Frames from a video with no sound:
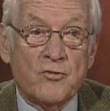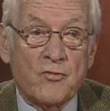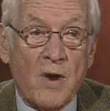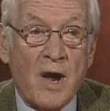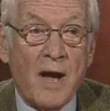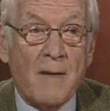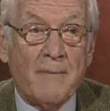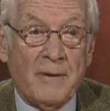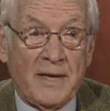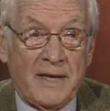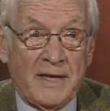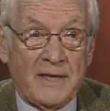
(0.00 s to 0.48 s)

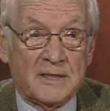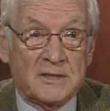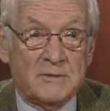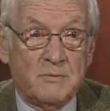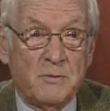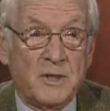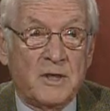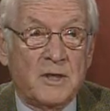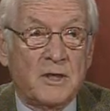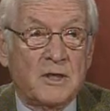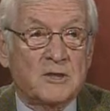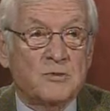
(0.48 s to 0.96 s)
droppings
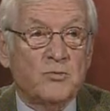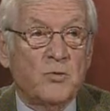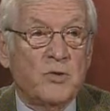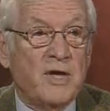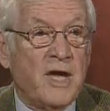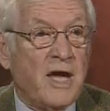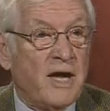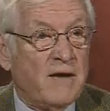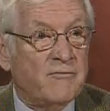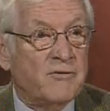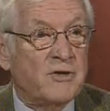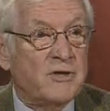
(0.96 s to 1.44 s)
because we
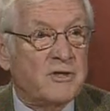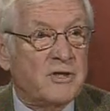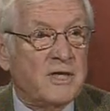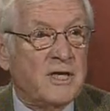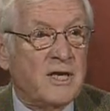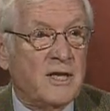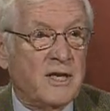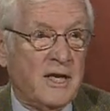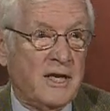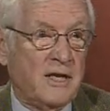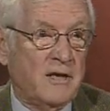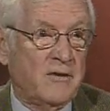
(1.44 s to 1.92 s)
mm-hmm. have the
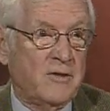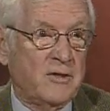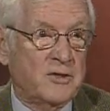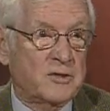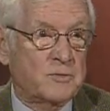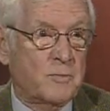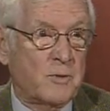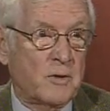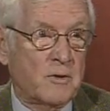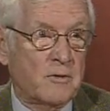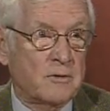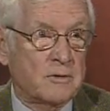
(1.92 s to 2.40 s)
D N A of
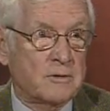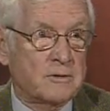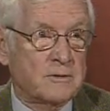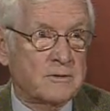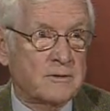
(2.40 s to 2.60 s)
these birds.